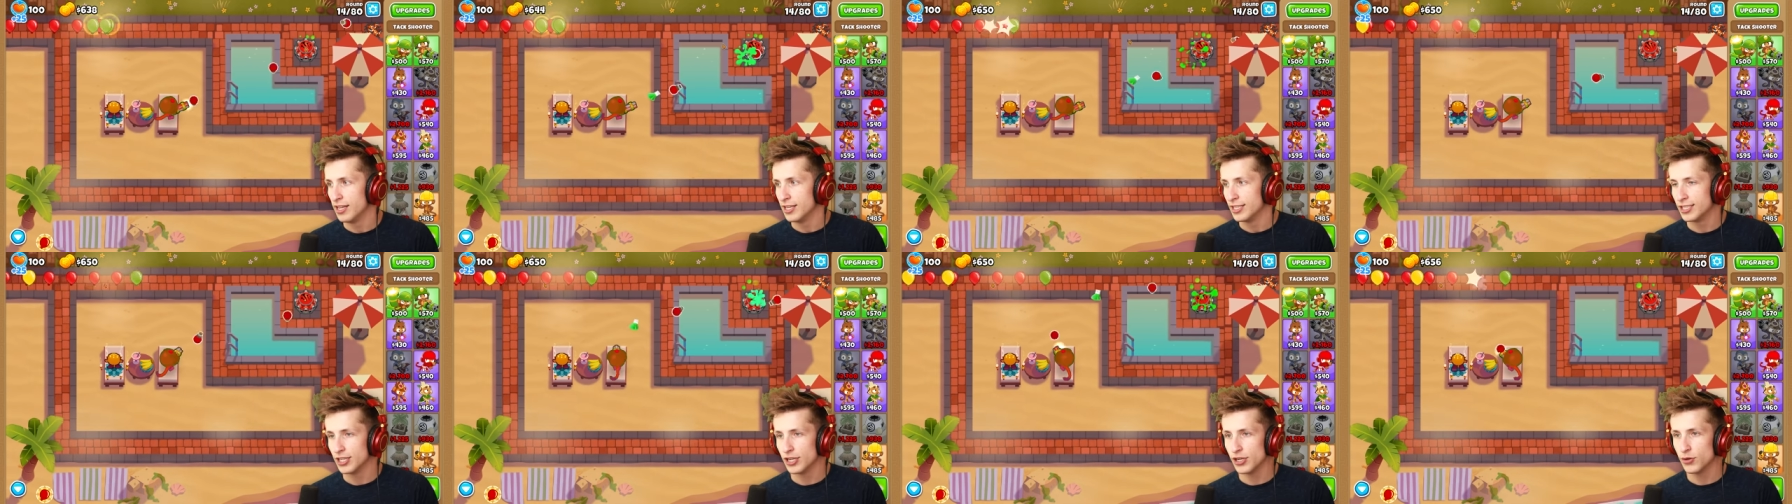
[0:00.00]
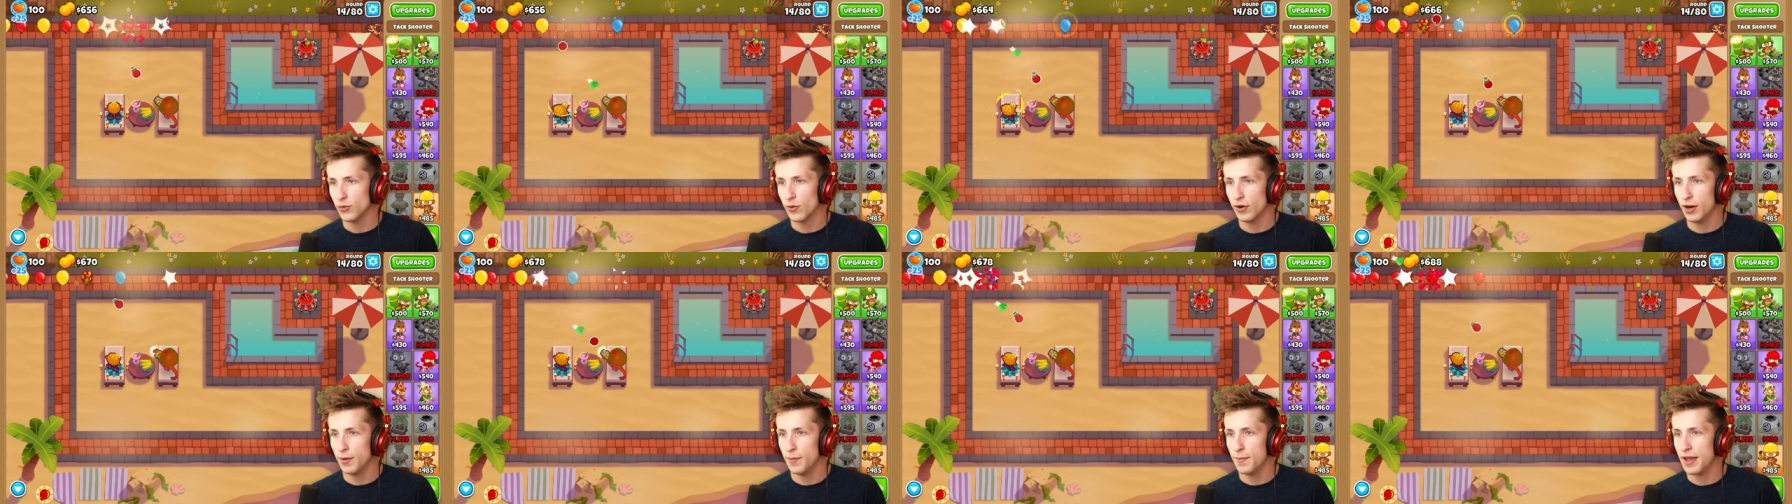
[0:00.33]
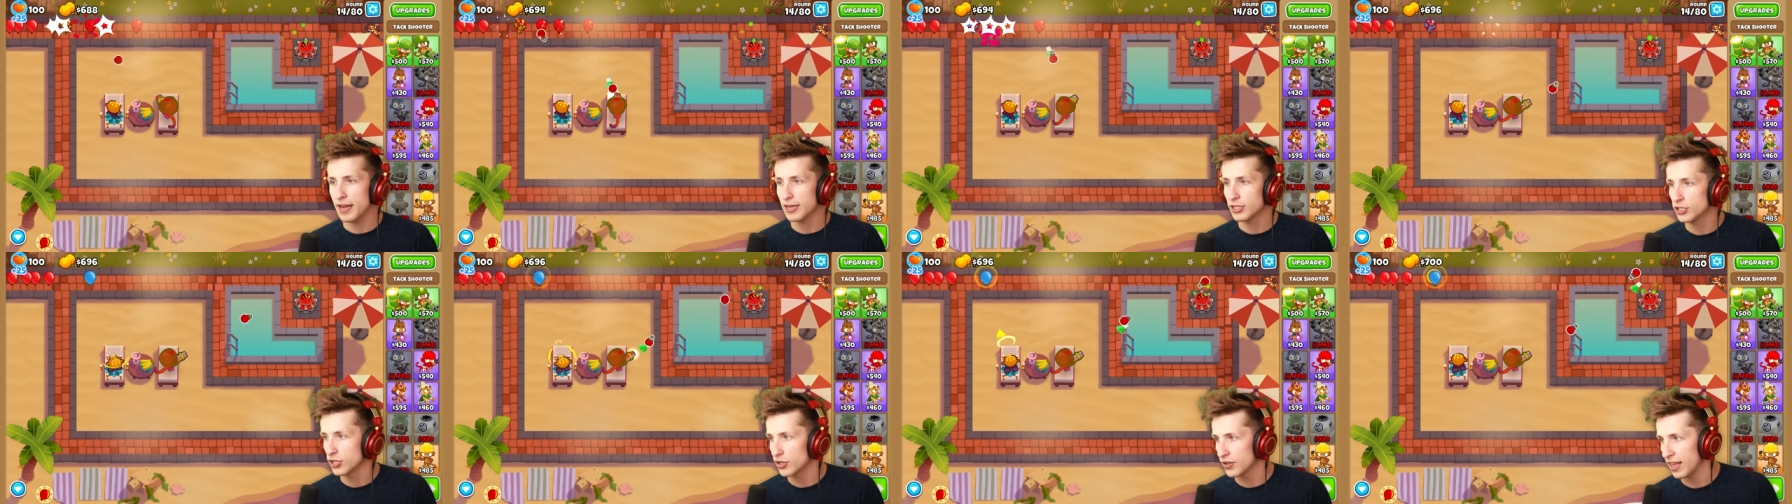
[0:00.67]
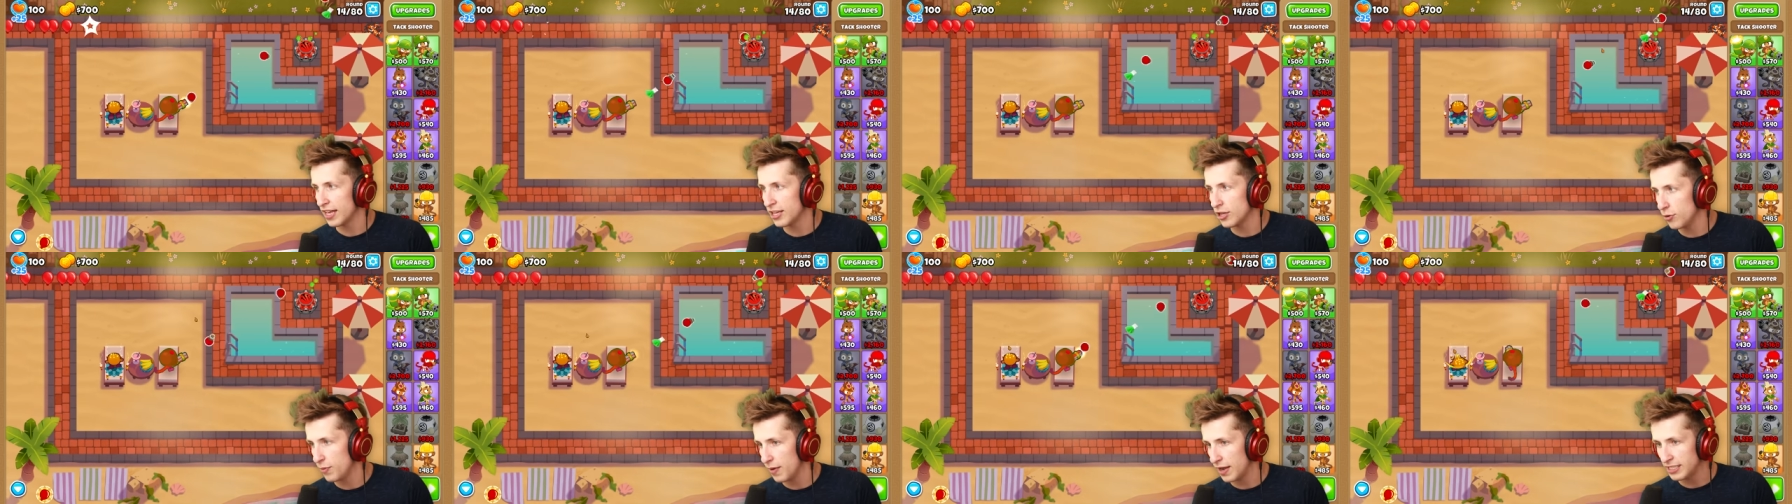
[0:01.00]
So you want to make sure
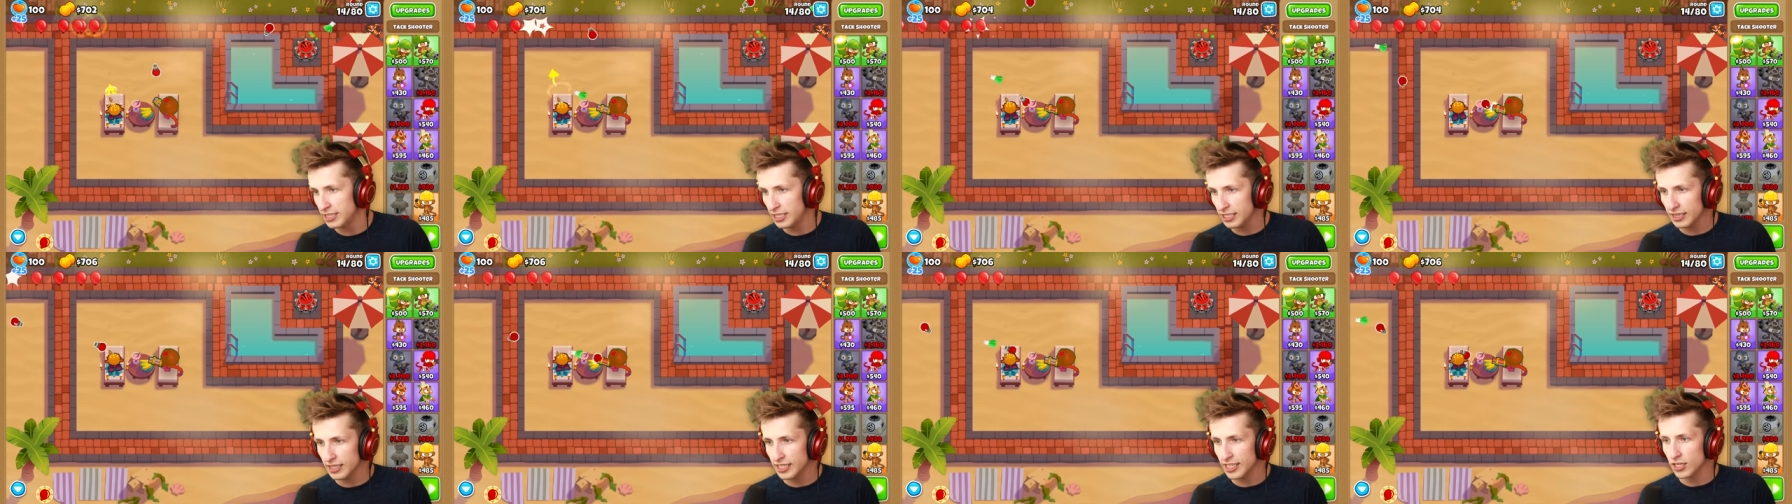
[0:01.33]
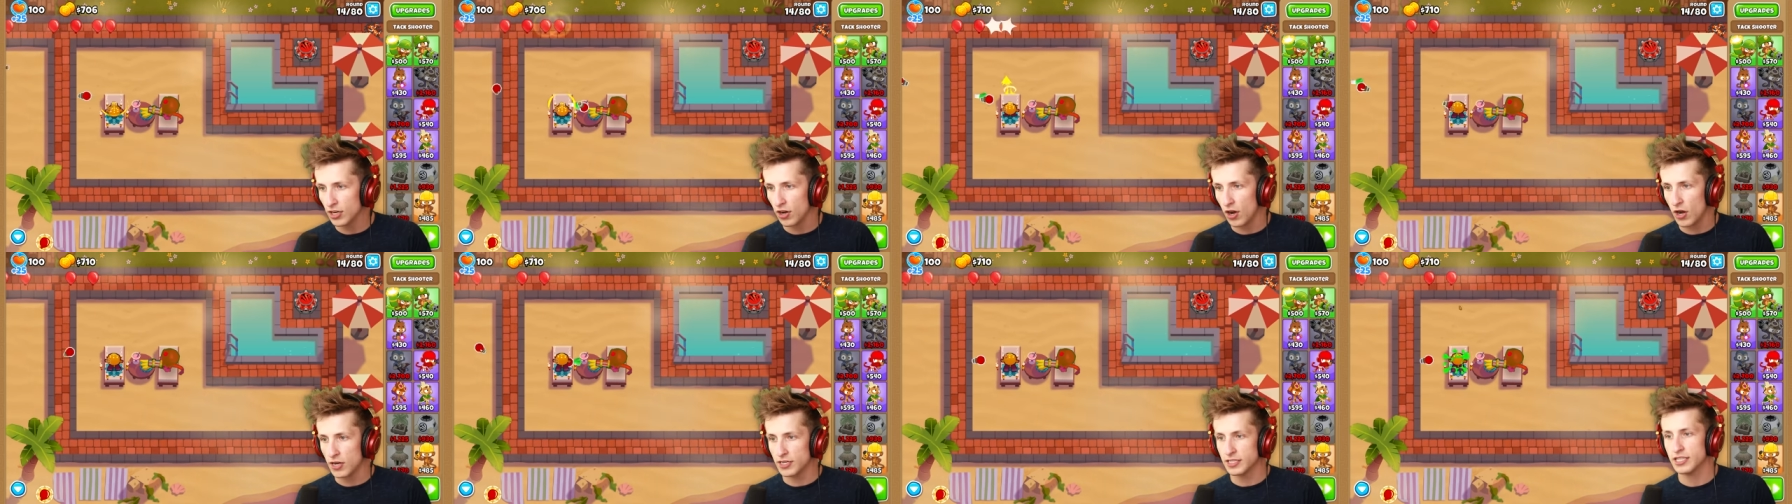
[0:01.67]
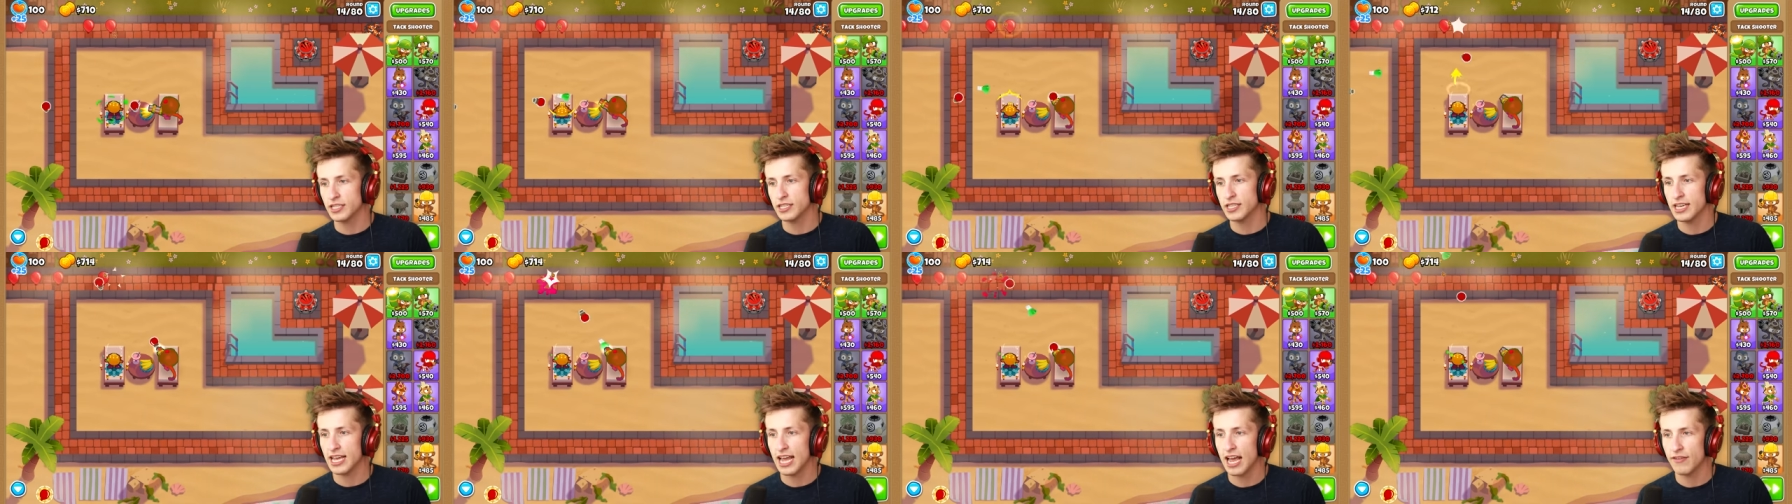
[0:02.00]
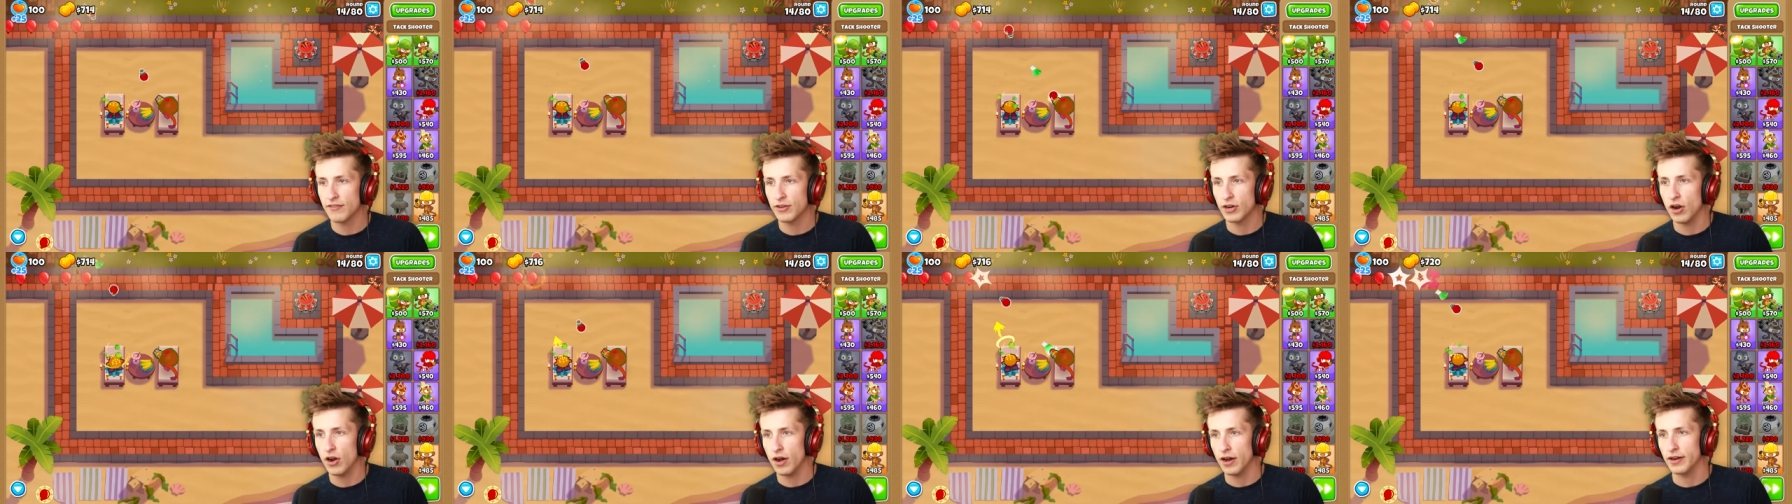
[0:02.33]
that you basically constantly
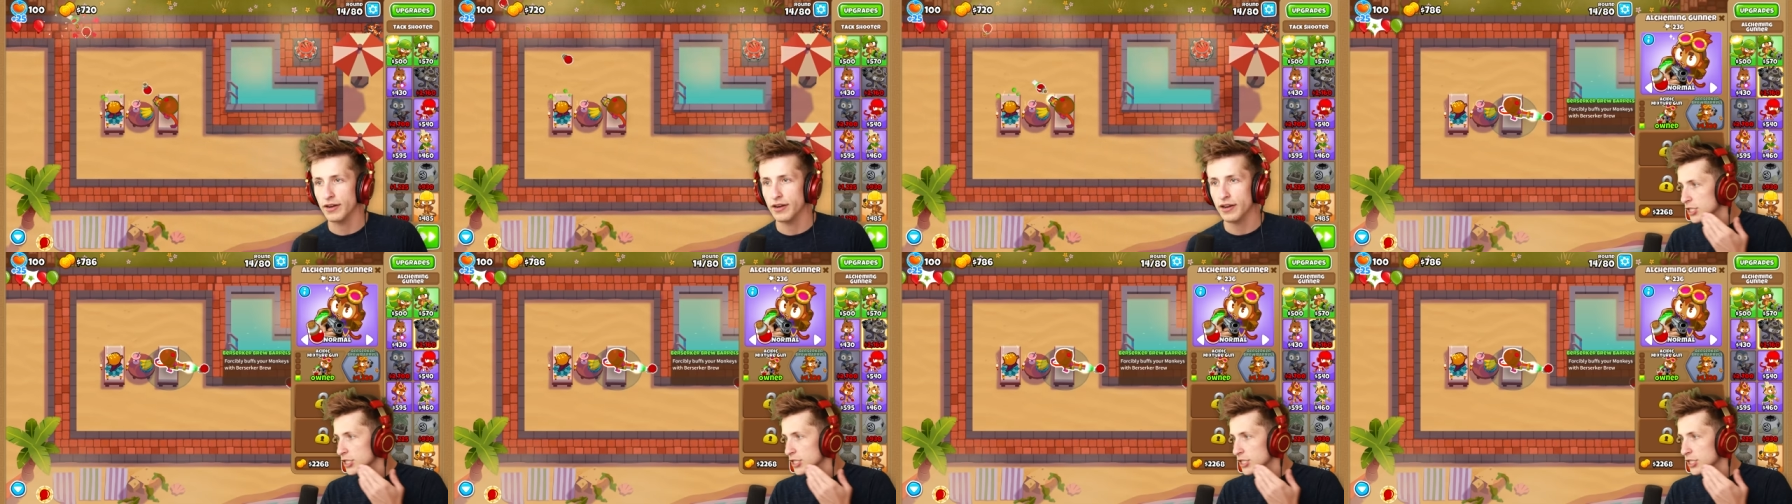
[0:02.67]
have it on.